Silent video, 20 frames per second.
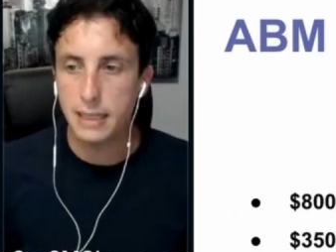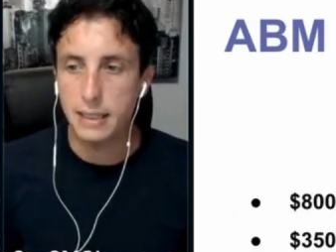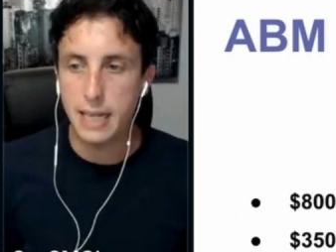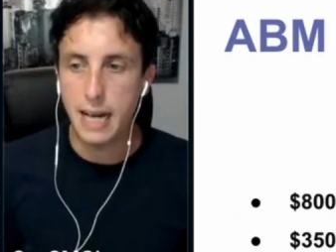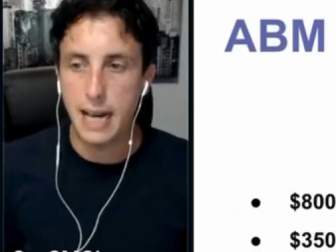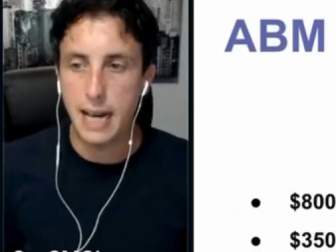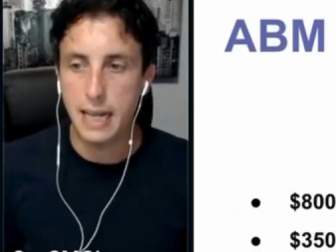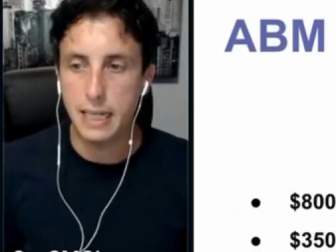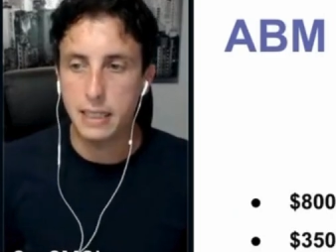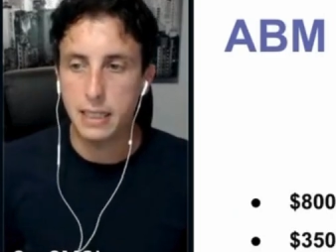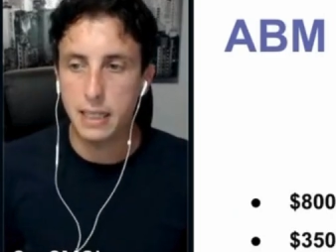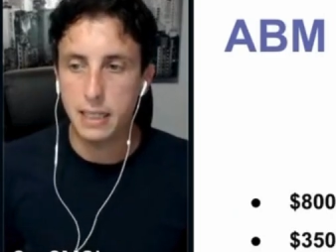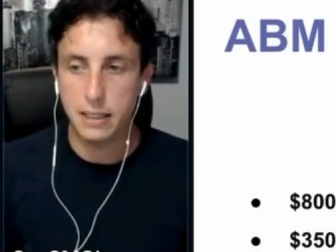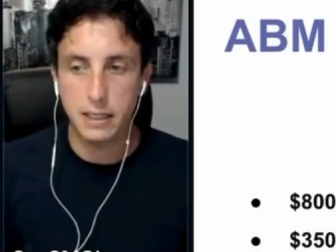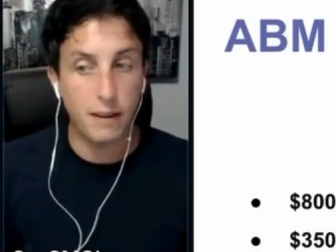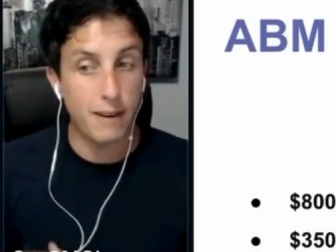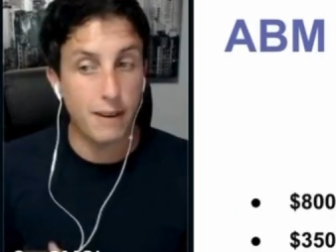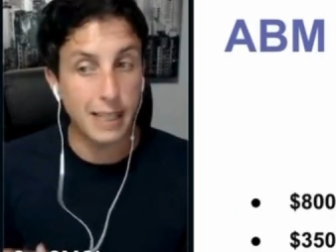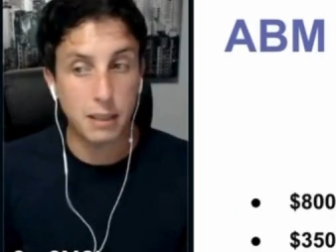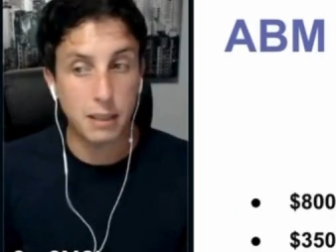And then
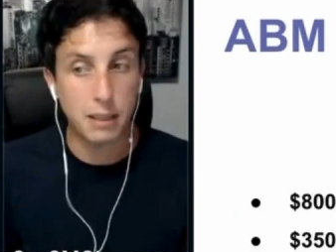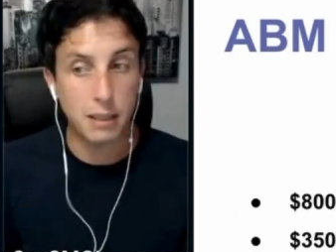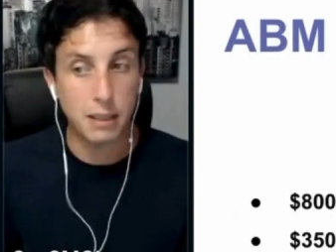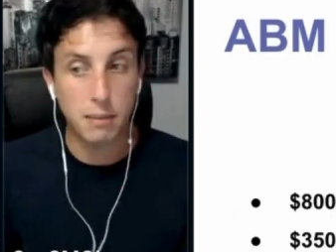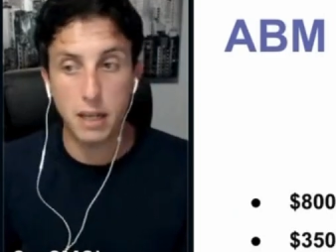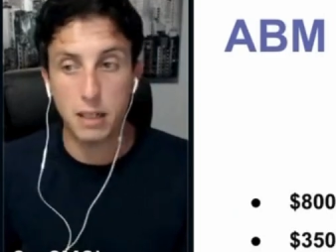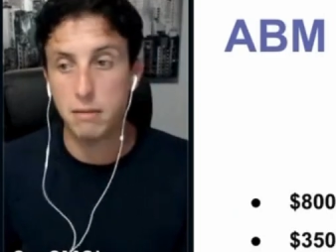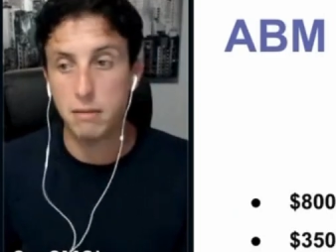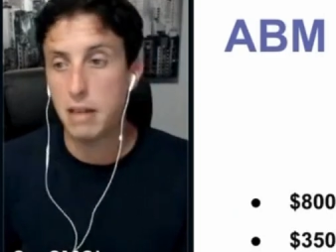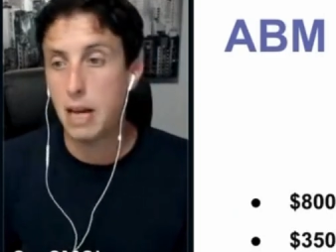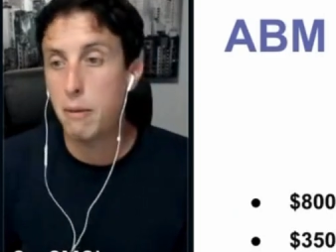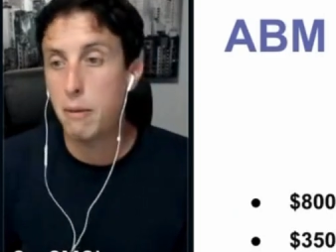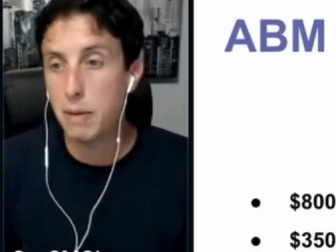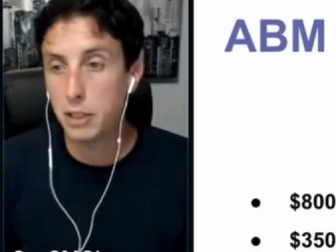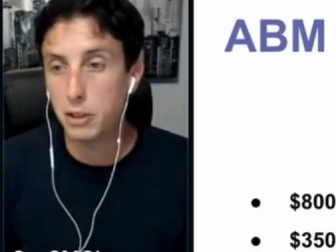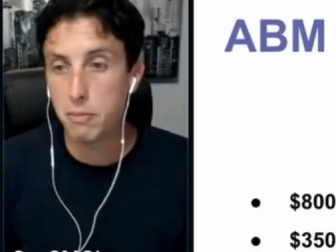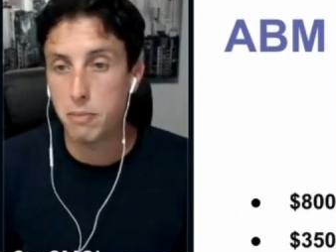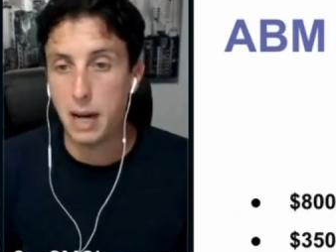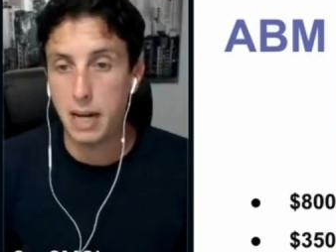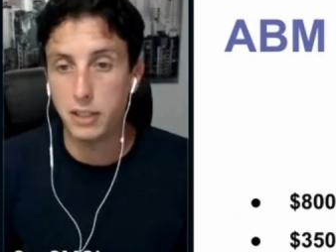direct mail, how
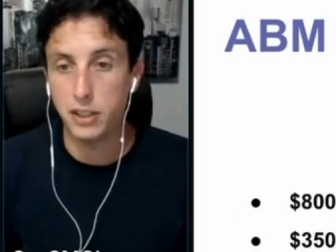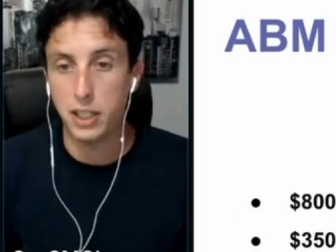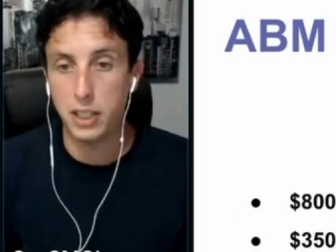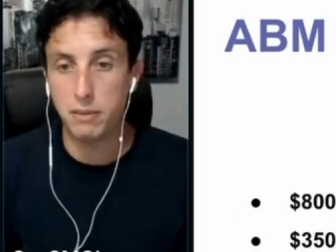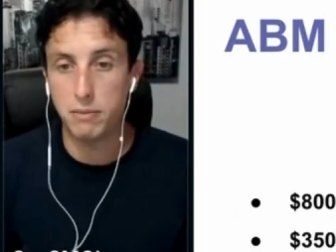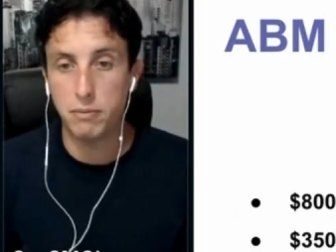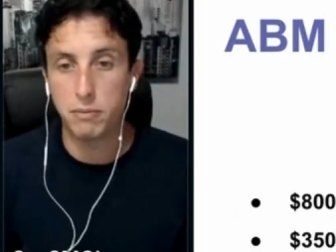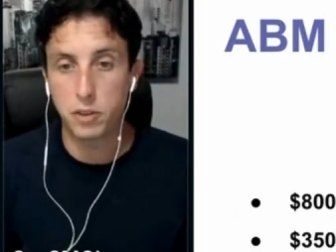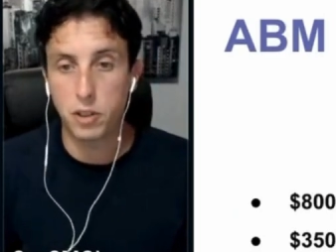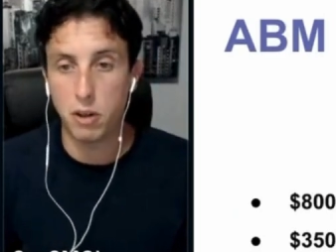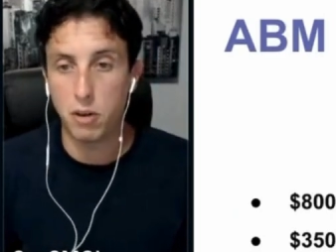much budget?